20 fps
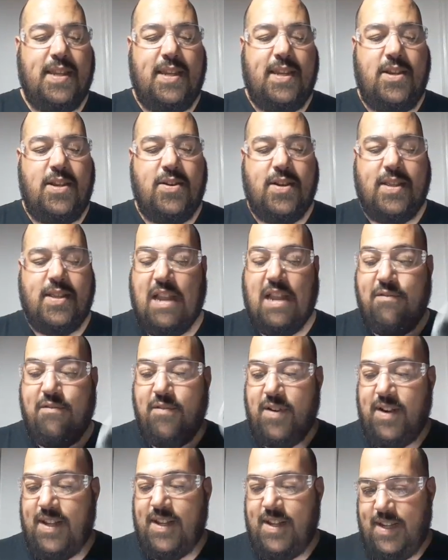you could
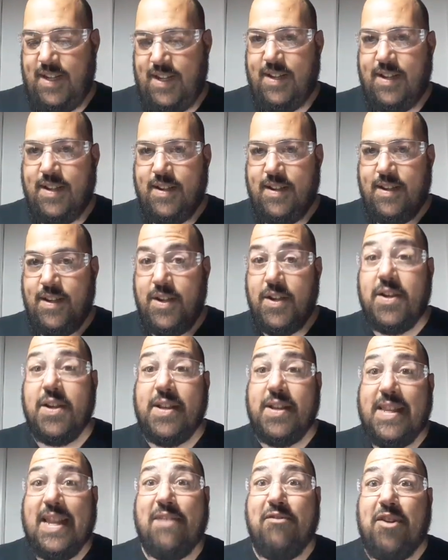definitely
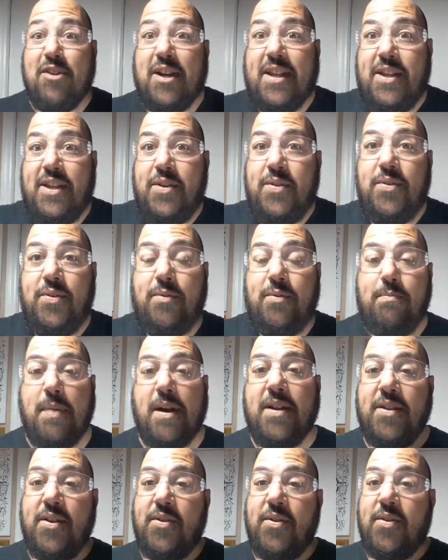use
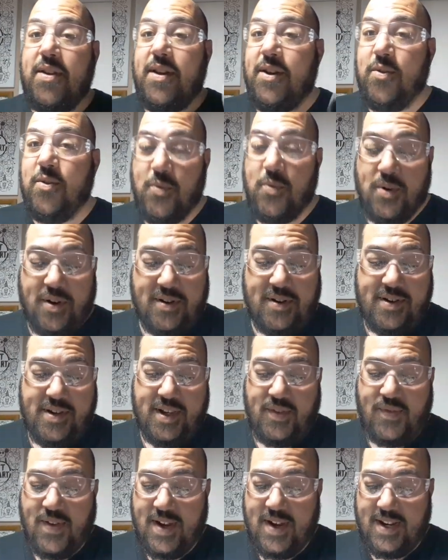Bondo and it'll work
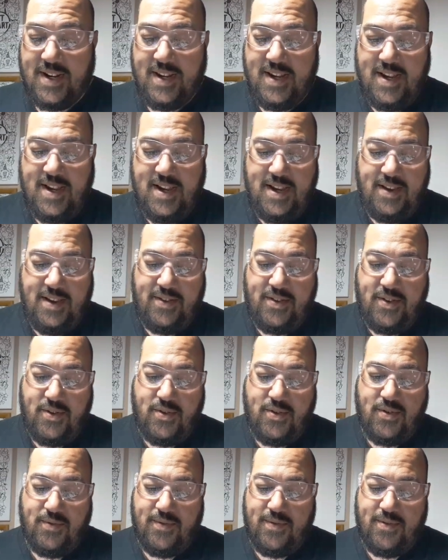just fine.
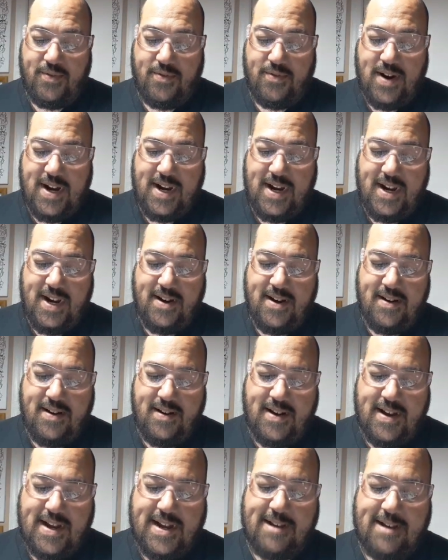So right here,